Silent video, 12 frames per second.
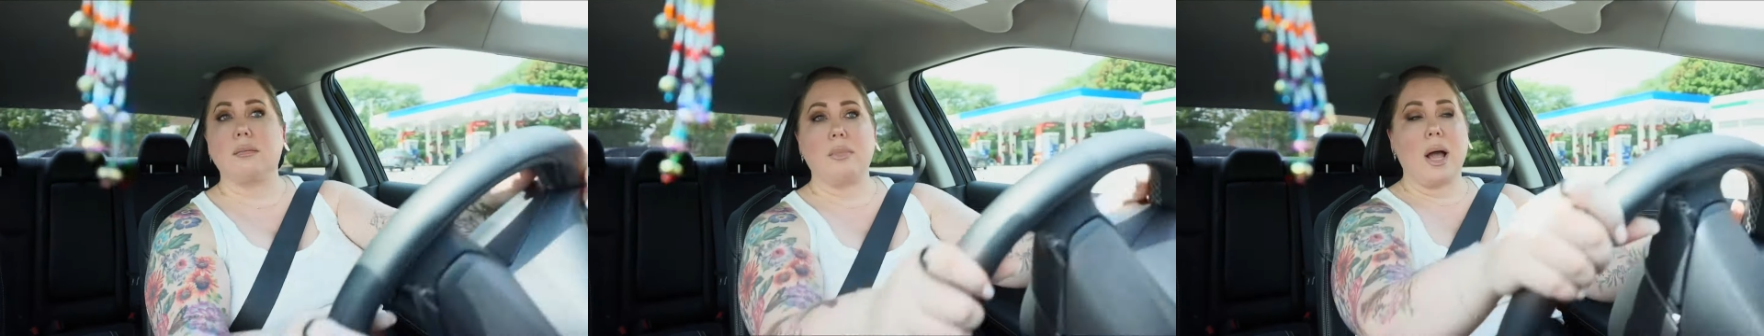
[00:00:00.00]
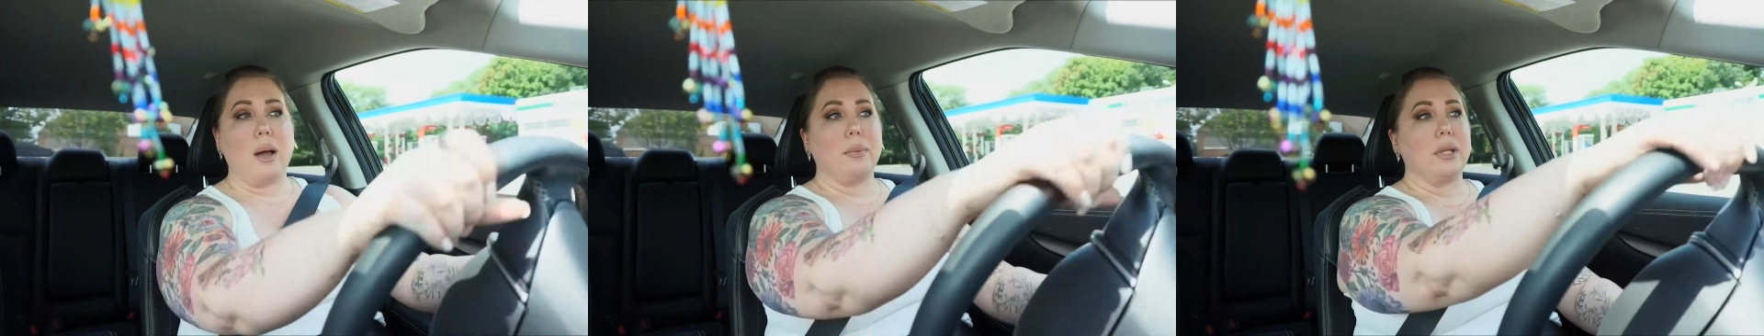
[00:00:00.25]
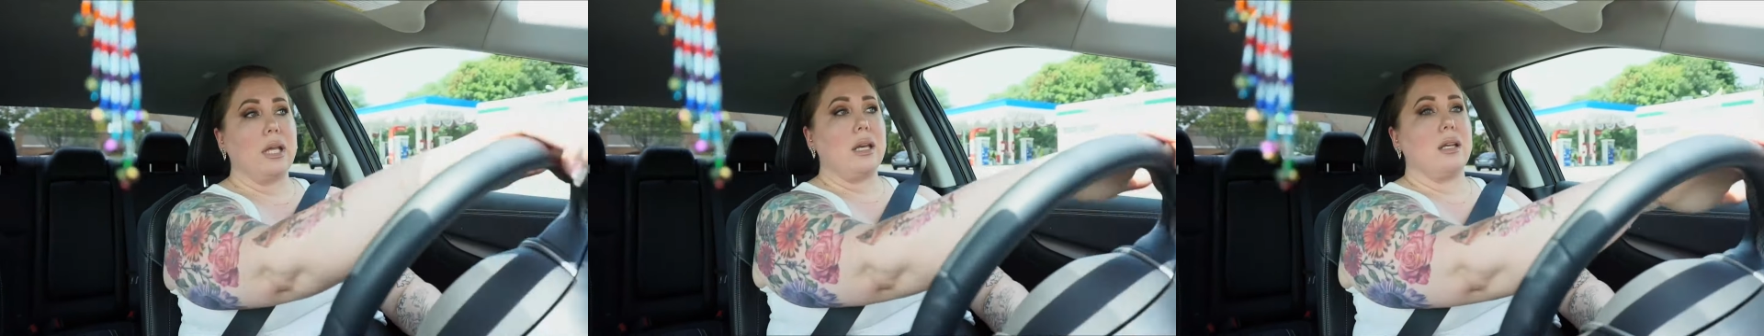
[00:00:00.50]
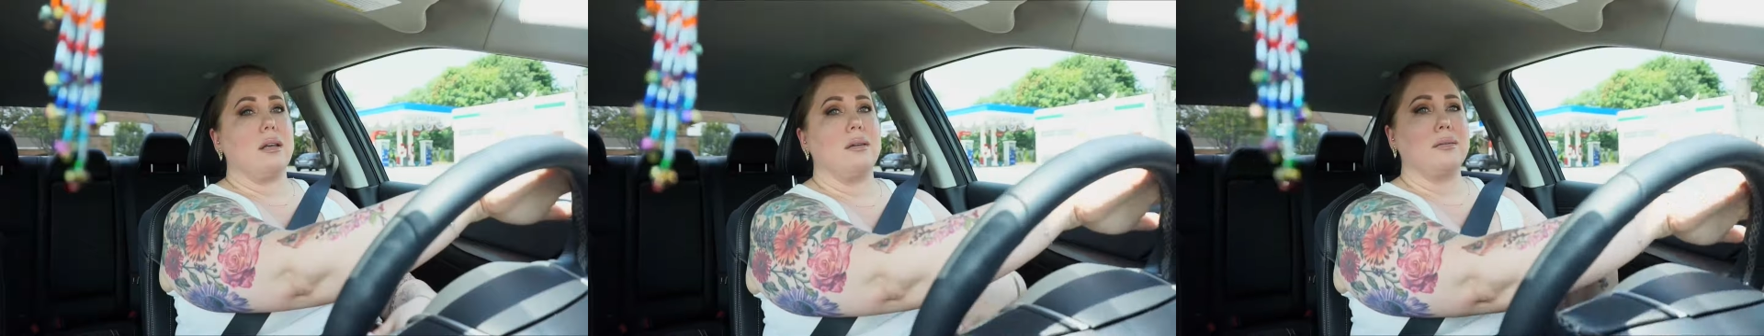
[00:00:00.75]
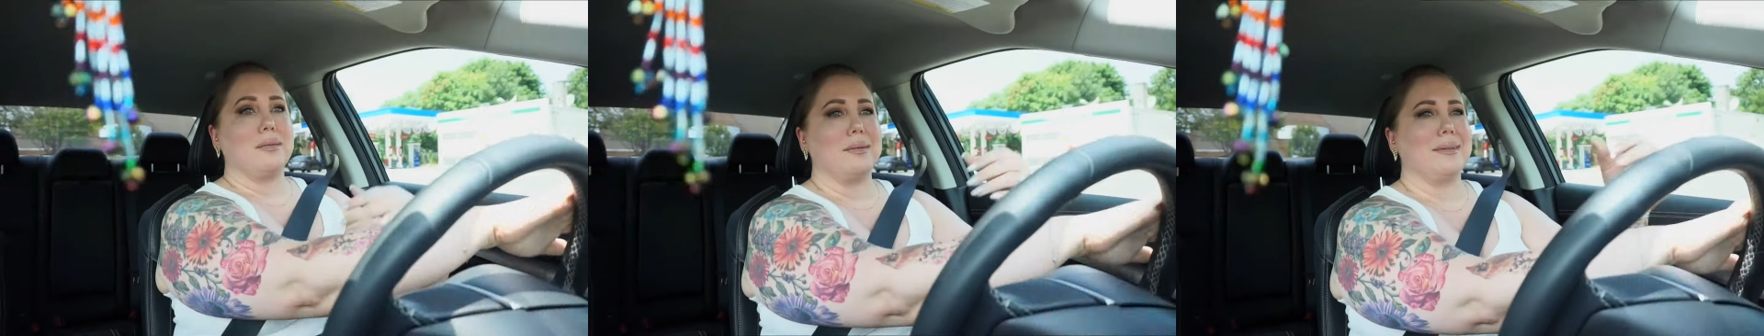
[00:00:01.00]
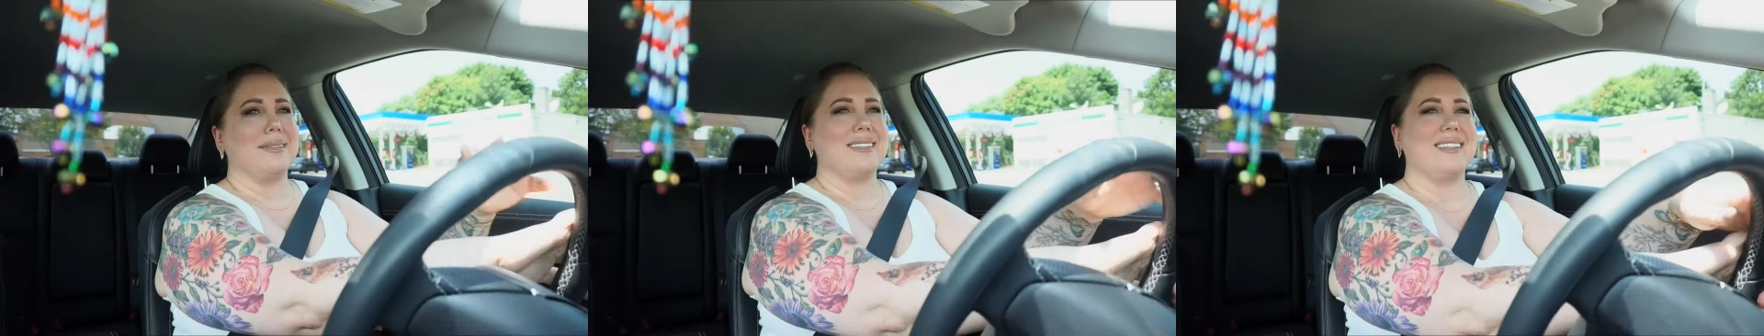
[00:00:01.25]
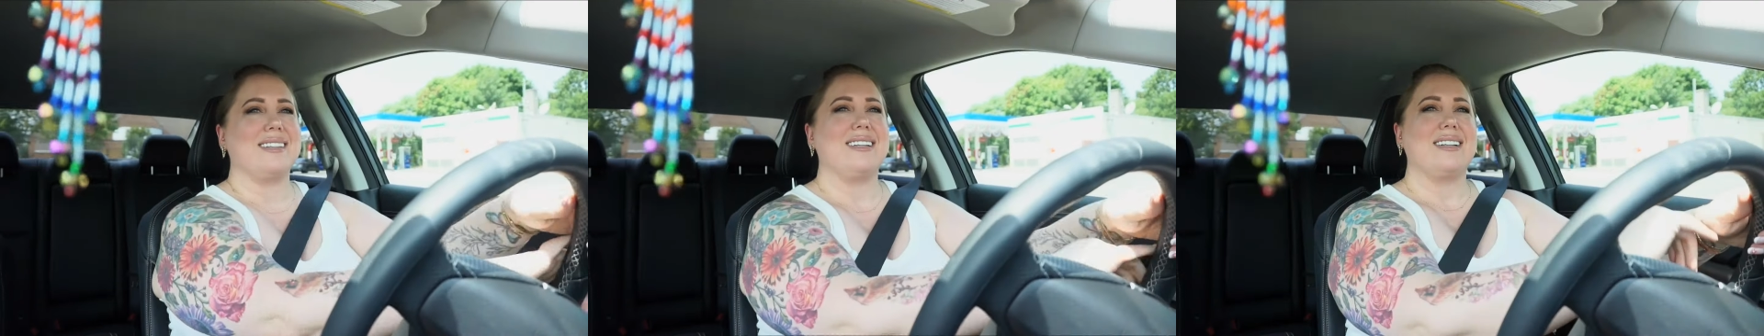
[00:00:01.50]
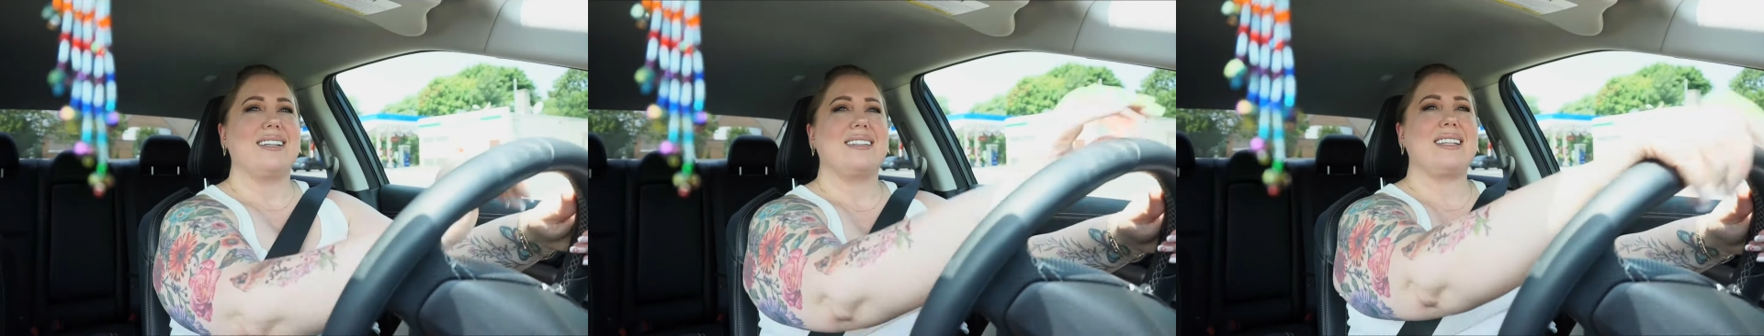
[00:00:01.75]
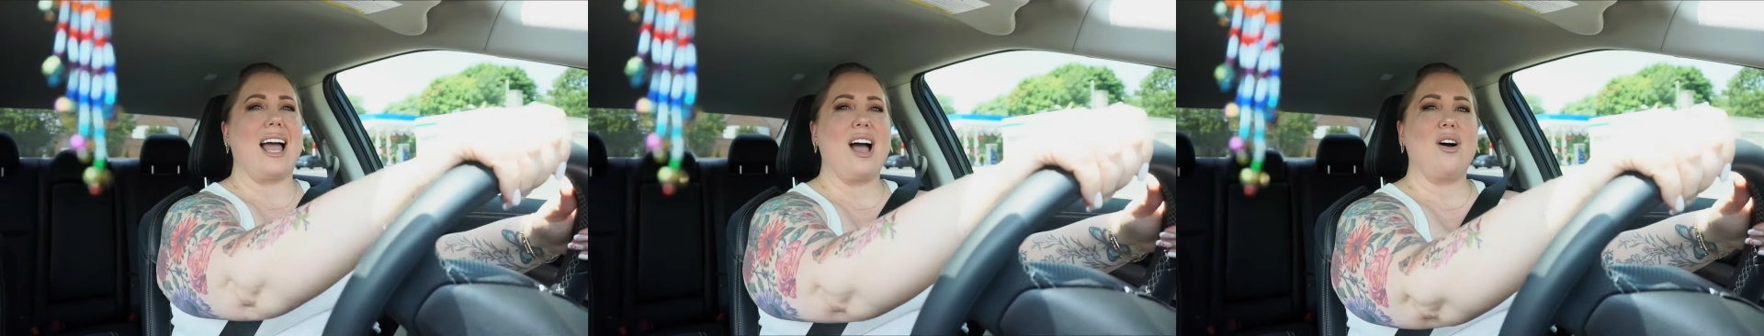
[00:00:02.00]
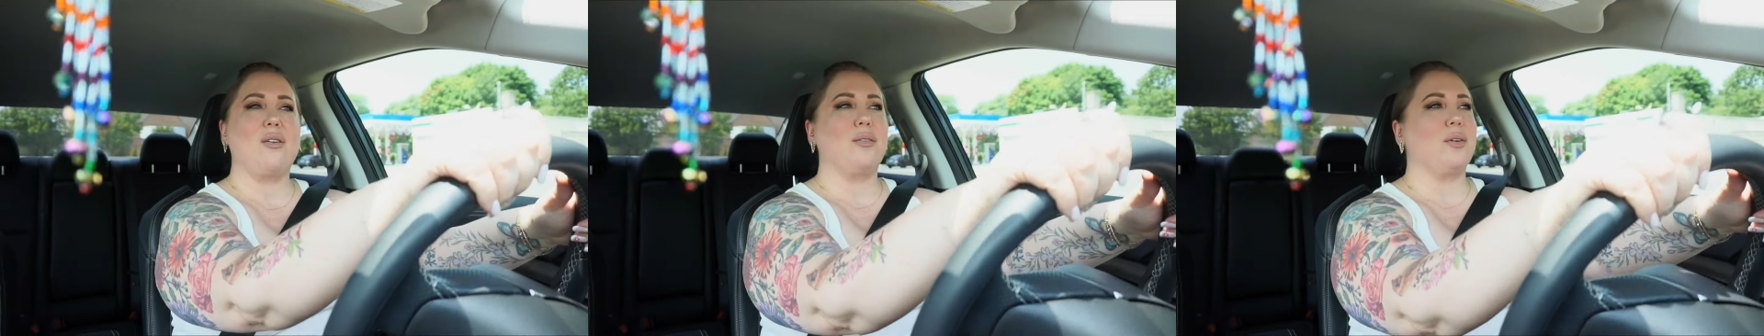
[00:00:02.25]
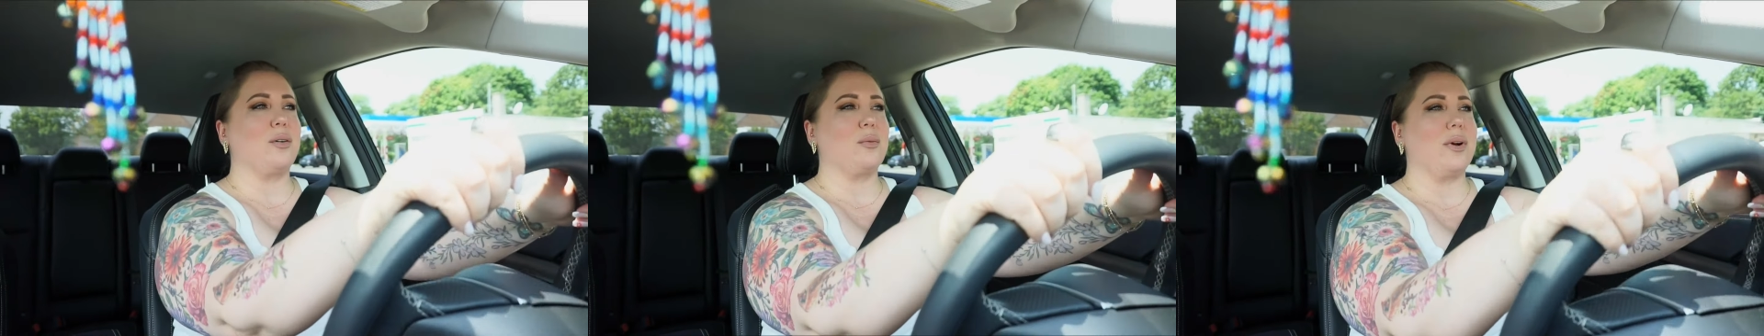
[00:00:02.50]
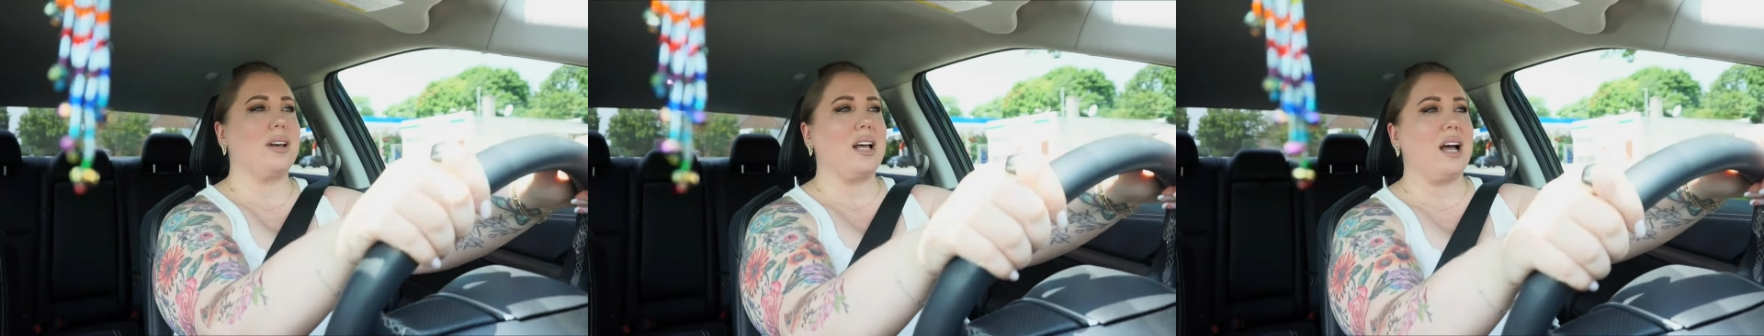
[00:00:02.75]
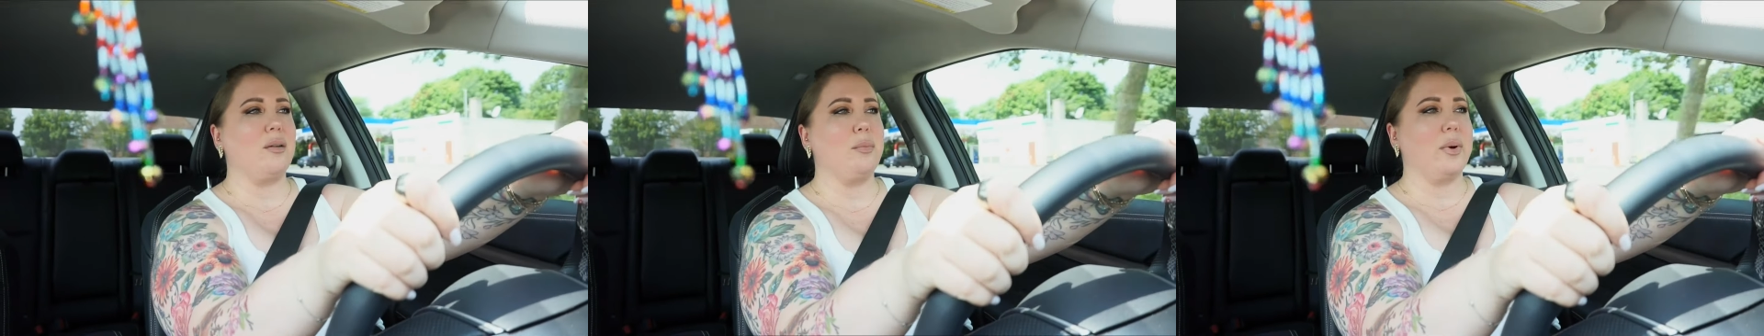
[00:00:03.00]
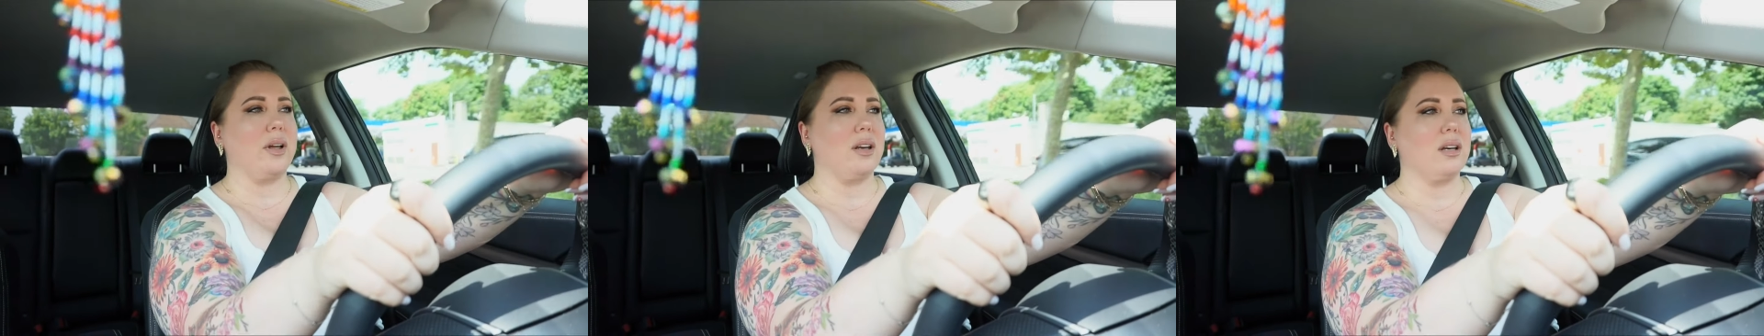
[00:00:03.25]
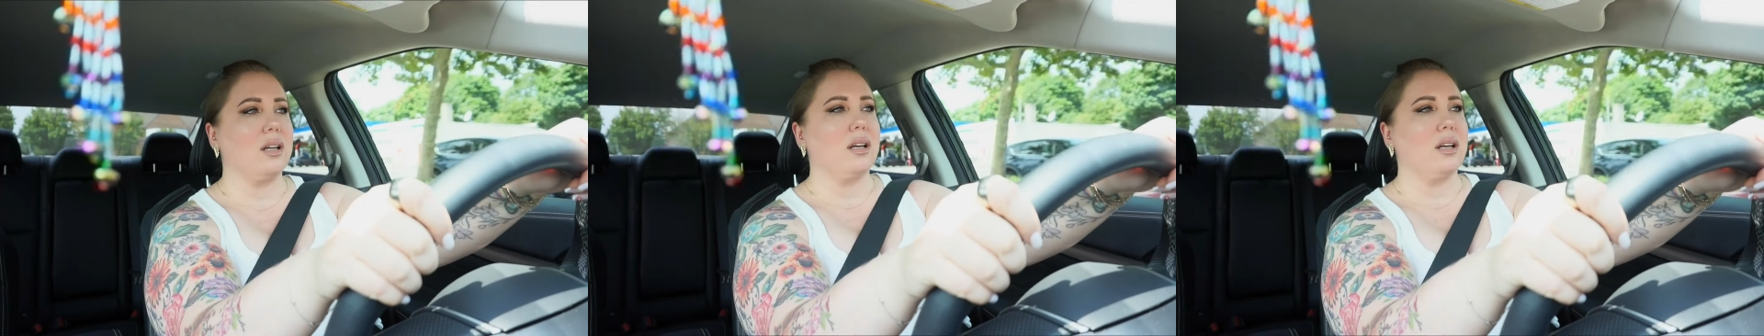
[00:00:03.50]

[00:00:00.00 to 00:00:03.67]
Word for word: populated town or whatnot, but